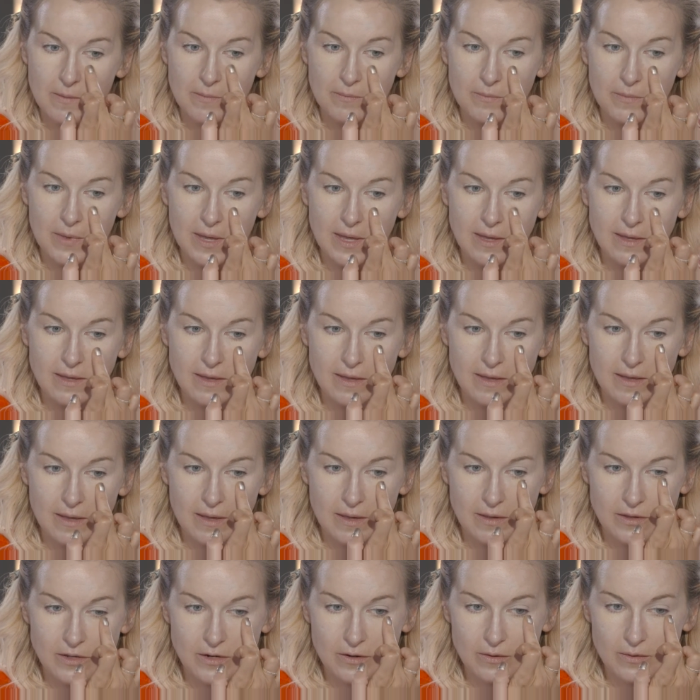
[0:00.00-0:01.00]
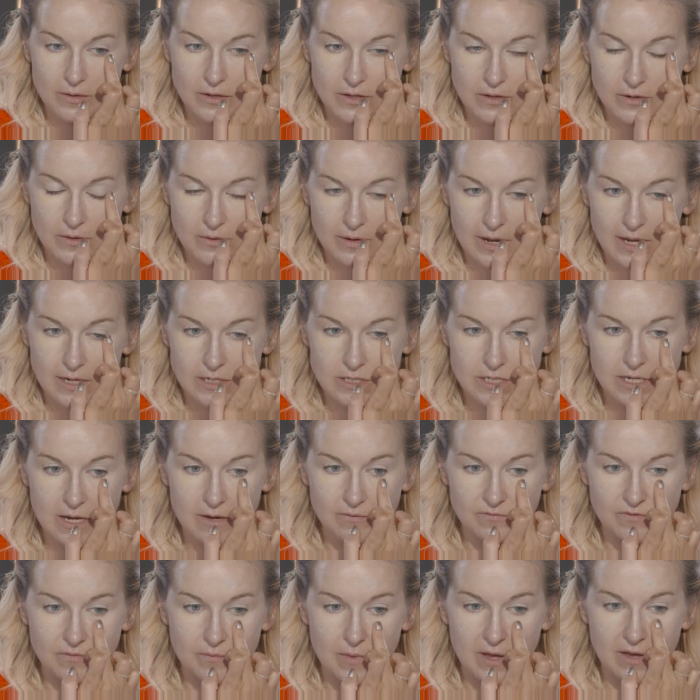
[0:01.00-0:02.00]
You don't actually
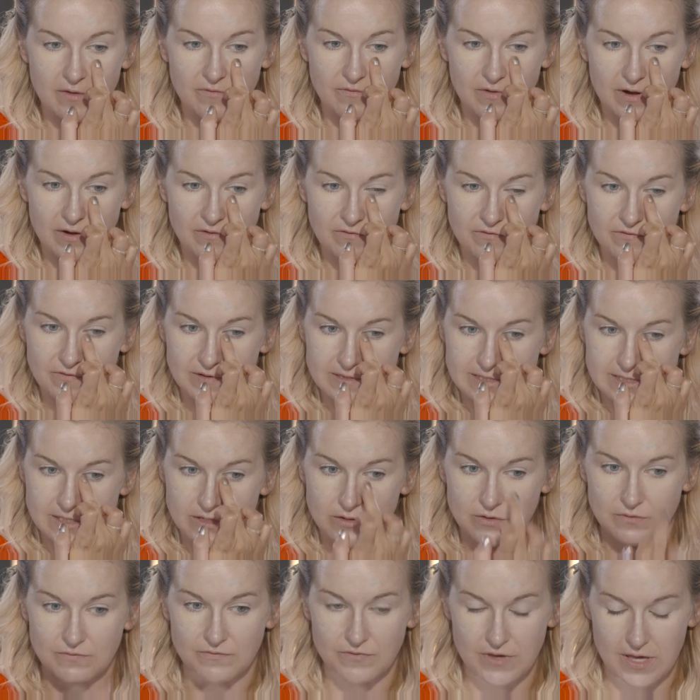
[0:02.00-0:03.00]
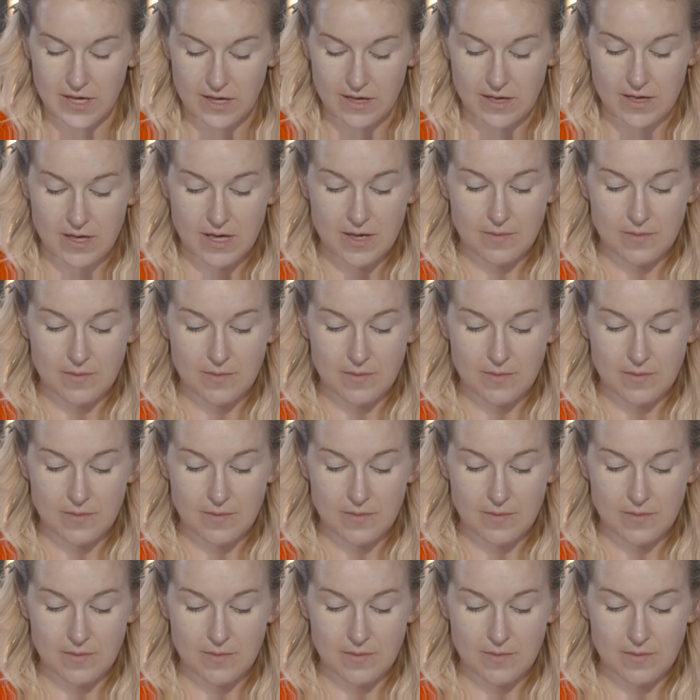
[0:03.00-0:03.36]
have to make a very physical V